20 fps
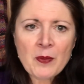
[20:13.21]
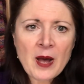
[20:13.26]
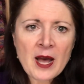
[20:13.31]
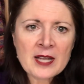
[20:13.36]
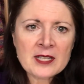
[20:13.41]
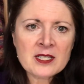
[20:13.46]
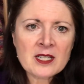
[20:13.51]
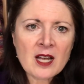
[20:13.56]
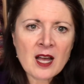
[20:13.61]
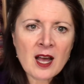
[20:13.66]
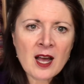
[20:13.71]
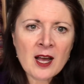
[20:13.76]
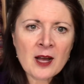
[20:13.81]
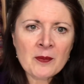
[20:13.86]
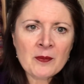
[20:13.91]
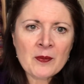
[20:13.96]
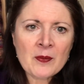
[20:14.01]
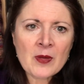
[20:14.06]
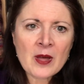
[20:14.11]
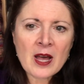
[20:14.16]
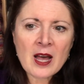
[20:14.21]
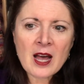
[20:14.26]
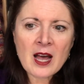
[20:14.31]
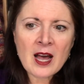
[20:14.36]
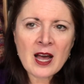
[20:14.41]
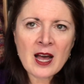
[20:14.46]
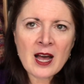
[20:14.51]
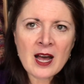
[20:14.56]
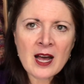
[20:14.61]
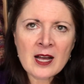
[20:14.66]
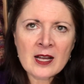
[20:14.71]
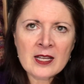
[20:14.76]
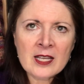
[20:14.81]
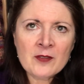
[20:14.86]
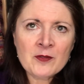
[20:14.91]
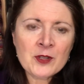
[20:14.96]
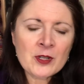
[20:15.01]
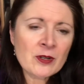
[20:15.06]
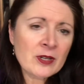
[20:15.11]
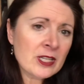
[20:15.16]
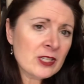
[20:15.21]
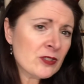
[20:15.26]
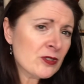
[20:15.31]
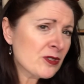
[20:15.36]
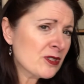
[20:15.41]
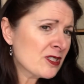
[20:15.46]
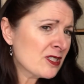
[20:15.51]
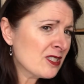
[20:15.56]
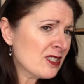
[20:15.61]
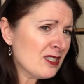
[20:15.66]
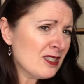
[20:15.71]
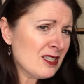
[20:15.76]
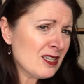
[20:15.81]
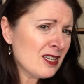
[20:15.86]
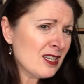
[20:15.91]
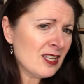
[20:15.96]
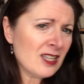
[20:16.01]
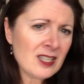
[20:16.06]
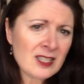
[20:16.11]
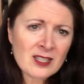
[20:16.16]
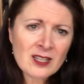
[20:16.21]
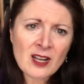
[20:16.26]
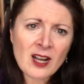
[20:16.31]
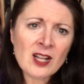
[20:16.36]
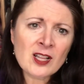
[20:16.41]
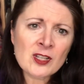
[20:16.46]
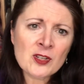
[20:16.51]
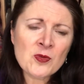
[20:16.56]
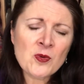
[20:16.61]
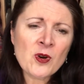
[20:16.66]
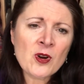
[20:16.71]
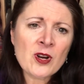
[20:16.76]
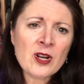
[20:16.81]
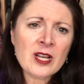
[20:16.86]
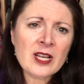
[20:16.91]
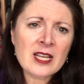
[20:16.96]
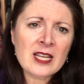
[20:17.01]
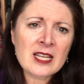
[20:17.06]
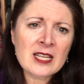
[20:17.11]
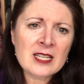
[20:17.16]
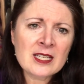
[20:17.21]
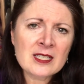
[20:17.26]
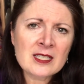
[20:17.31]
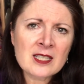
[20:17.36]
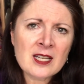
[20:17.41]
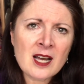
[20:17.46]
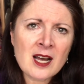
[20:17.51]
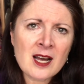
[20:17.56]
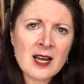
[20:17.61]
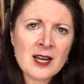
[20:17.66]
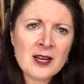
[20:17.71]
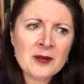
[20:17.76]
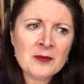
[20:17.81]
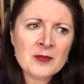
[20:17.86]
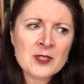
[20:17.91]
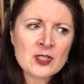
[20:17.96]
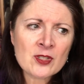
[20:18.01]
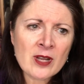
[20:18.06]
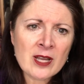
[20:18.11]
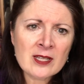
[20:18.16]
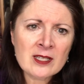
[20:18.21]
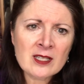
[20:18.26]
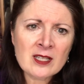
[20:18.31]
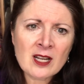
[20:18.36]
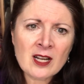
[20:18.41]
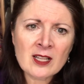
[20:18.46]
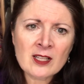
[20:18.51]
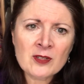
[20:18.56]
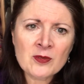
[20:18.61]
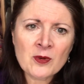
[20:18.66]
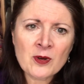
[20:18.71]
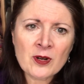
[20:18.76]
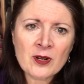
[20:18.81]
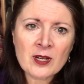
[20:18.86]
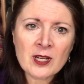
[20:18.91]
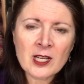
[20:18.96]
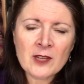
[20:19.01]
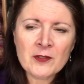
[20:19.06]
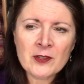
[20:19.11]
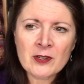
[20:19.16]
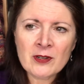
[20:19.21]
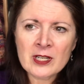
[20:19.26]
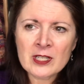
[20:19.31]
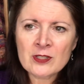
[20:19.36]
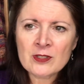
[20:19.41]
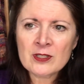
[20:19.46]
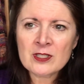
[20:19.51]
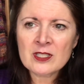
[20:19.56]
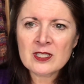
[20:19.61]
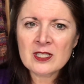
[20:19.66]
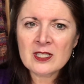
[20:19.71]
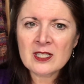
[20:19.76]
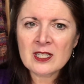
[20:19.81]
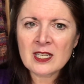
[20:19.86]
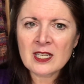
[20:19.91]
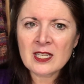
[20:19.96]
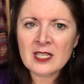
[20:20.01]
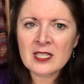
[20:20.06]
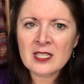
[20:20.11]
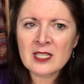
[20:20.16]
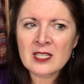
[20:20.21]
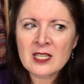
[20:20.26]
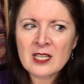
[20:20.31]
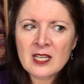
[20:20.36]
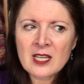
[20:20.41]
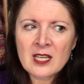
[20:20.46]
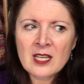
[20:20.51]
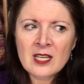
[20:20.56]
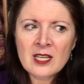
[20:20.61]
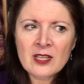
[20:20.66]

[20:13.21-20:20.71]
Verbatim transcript: But um, uh, if you're interested in color work, in um, stranded color work, if you're interested in